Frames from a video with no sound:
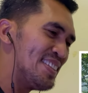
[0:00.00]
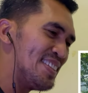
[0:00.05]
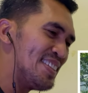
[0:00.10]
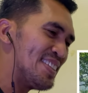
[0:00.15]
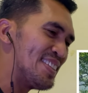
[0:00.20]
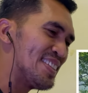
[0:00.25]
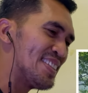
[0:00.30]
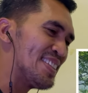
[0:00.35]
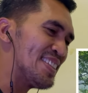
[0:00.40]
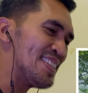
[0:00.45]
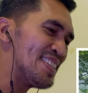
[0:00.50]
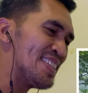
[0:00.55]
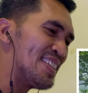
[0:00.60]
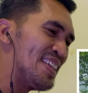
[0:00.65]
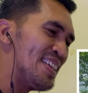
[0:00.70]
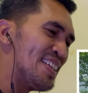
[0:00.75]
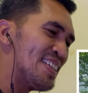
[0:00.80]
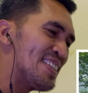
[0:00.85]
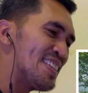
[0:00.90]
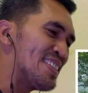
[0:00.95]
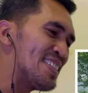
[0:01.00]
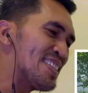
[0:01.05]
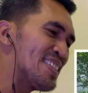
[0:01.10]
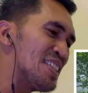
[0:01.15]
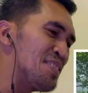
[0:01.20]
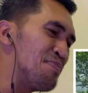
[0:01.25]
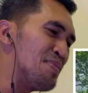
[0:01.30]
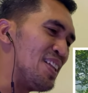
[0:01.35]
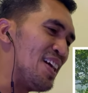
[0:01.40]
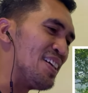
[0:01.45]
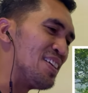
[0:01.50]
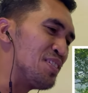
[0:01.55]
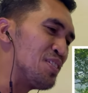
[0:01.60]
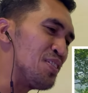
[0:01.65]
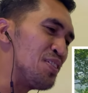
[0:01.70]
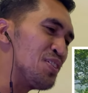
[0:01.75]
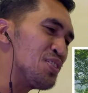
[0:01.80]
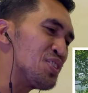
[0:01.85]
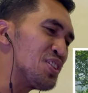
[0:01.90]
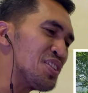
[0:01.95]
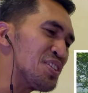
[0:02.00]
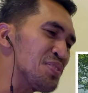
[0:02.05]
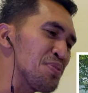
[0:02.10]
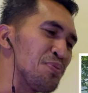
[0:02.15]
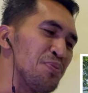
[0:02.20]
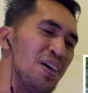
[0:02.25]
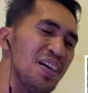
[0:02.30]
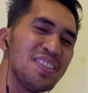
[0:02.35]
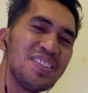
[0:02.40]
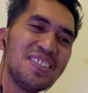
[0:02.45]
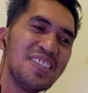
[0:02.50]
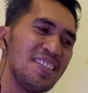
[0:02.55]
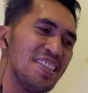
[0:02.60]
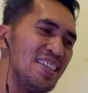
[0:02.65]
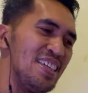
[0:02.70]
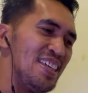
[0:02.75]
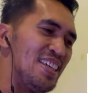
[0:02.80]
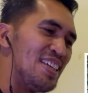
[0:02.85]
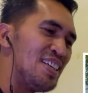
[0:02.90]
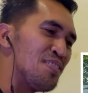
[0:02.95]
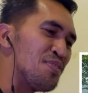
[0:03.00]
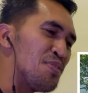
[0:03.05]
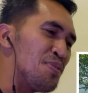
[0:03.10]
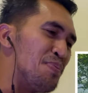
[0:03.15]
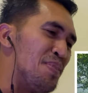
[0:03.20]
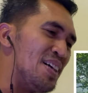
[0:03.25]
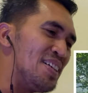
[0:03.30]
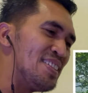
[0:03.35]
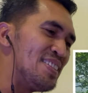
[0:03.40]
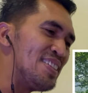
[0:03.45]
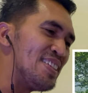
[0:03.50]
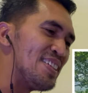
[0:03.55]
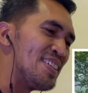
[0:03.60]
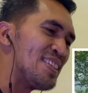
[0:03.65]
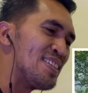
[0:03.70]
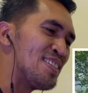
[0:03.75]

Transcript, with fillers: It's it seems like you're just watching a romantic